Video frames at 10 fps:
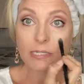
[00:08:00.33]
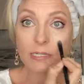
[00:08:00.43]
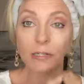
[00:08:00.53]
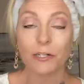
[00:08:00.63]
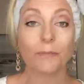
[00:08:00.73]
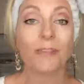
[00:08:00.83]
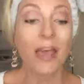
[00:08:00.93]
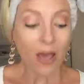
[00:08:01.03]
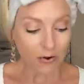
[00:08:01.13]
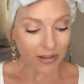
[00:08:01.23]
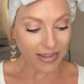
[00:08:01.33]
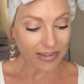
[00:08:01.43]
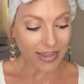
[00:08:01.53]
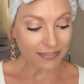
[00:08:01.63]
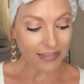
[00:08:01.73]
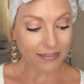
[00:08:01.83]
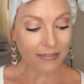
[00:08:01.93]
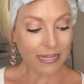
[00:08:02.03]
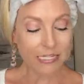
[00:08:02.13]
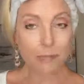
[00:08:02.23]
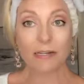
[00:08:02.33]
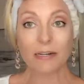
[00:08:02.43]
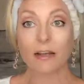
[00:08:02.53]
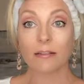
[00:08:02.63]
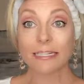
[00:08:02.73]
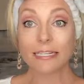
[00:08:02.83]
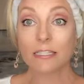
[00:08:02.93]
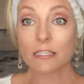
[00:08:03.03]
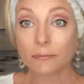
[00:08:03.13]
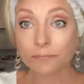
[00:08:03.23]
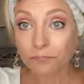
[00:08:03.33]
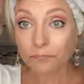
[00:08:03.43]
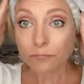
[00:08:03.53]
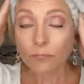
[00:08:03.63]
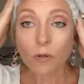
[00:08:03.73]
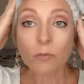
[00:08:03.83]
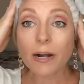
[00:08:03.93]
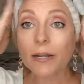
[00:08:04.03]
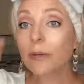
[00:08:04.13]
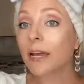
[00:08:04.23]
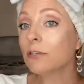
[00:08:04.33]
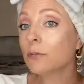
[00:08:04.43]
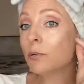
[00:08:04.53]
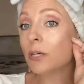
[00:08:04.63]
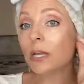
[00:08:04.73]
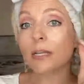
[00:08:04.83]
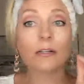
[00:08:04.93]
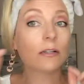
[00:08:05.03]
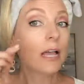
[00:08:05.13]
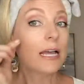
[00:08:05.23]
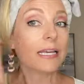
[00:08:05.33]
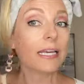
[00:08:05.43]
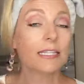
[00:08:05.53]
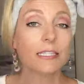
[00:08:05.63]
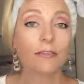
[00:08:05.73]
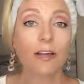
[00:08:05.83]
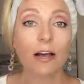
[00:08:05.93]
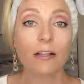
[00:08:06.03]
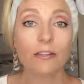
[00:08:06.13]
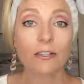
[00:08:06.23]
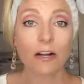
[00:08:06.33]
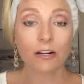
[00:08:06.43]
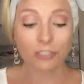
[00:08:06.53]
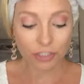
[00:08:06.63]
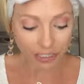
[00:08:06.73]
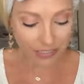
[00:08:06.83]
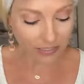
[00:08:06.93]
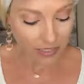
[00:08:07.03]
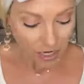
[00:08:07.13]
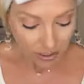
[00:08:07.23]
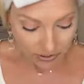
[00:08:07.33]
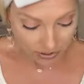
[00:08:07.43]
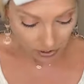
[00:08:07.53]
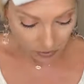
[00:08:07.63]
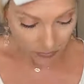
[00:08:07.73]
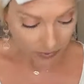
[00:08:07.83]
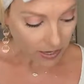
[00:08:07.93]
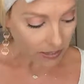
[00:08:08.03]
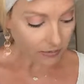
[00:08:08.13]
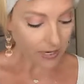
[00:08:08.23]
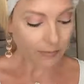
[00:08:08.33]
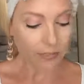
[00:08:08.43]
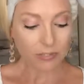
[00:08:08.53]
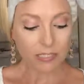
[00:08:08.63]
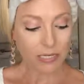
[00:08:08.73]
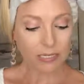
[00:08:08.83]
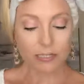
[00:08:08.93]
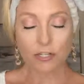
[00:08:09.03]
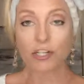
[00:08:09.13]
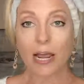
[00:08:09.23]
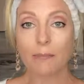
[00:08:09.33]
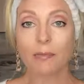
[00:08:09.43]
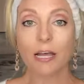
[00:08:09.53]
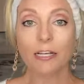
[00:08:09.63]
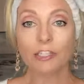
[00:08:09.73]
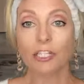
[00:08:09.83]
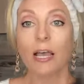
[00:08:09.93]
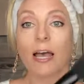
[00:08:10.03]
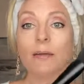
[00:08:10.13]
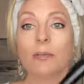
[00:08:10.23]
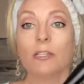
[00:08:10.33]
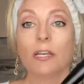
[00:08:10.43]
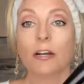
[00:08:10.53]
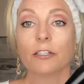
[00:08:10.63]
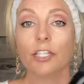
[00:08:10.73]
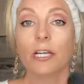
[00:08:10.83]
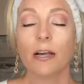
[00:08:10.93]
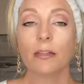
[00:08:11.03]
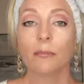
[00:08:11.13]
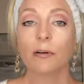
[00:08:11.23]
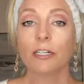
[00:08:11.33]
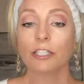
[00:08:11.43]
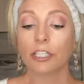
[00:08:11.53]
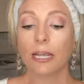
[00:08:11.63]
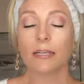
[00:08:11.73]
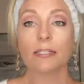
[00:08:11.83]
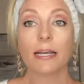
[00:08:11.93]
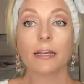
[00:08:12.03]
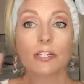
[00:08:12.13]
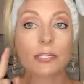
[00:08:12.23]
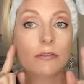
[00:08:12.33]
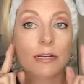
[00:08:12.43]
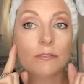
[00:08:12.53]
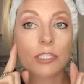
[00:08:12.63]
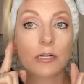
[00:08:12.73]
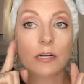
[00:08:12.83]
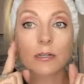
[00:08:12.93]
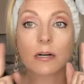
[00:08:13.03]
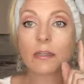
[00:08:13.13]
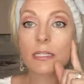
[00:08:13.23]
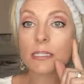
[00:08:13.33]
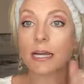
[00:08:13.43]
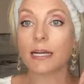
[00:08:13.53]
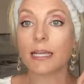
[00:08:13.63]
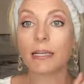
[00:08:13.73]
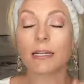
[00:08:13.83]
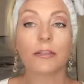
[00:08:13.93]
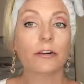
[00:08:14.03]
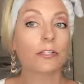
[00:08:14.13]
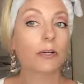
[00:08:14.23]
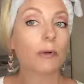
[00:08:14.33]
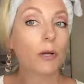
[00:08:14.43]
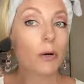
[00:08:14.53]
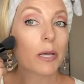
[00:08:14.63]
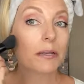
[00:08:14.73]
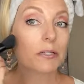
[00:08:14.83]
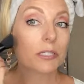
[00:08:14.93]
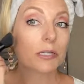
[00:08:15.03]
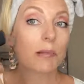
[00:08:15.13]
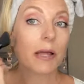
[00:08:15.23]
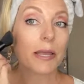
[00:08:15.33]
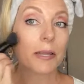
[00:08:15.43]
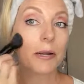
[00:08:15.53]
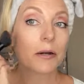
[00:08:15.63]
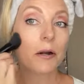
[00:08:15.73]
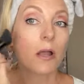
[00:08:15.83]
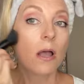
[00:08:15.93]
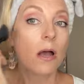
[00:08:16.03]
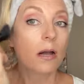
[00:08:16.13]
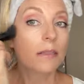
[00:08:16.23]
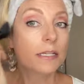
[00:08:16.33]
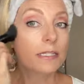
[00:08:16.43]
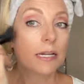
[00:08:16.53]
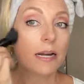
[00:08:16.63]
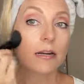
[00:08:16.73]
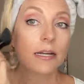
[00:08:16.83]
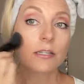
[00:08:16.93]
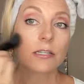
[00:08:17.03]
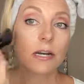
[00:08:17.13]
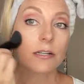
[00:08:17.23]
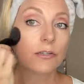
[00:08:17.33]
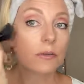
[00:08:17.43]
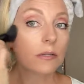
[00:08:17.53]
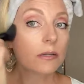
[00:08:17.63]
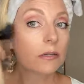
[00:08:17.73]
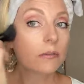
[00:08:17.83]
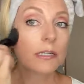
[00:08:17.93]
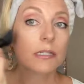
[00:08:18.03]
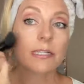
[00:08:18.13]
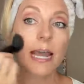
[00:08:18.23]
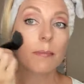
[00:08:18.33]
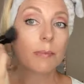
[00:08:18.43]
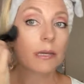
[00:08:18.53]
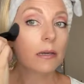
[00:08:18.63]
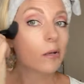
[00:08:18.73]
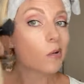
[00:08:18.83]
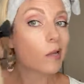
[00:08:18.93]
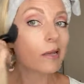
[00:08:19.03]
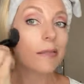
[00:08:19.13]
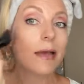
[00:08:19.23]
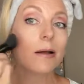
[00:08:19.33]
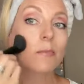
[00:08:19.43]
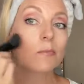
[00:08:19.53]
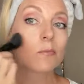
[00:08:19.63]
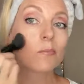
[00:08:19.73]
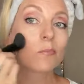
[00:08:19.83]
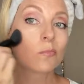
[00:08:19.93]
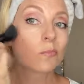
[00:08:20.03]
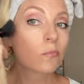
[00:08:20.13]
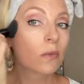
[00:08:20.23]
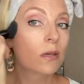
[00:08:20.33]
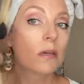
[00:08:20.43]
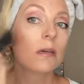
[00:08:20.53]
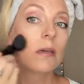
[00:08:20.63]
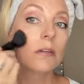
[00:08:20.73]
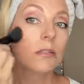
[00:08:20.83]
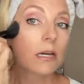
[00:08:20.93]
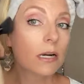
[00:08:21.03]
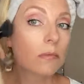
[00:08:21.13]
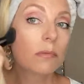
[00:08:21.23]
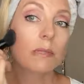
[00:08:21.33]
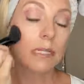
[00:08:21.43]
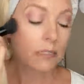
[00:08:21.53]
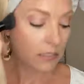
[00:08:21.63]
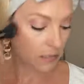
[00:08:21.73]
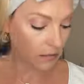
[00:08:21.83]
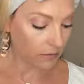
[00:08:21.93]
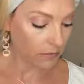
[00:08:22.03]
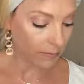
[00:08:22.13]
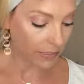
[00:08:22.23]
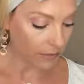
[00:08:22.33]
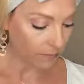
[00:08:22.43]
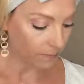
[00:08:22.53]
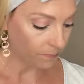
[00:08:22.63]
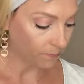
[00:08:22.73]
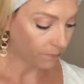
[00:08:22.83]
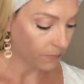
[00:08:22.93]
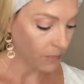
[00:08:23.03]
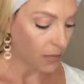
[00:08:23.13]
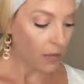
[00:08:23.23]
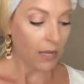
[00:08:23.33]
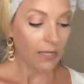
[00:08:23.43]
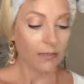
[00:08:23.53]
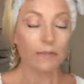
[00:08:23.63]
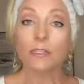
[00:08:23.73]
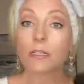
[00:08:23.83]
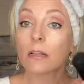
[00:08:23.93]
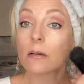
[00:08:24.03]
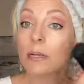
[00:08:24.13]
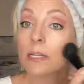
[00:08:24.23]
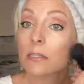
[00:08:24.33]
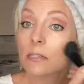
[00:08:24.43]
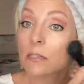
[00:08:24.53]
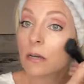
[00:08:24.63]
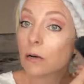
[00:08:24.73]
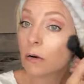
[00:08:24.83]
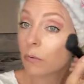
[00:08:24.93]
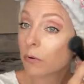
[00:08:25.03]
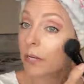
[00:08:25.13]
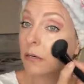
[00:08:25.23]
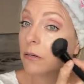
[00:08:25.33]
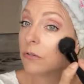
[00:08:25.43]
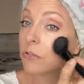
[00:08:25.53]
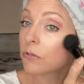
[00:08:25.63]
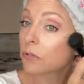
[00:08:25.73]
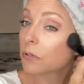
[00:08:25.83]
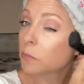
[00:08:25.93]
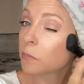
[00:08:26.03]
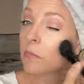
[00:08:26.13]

easy to do. Okay, and then last but not least, right? We have to put a little kiss of color on our cheeks. So the color I'm using is Shy Blush. I'm using our cheek color brush and I actually don't have cheek color on this side yet either. So I'm gonna go ahead and just apply it here on this side and I just kind of do a little bit of tapping like that and just kind of blend it in a little bit. I love this color because it's a great neutral.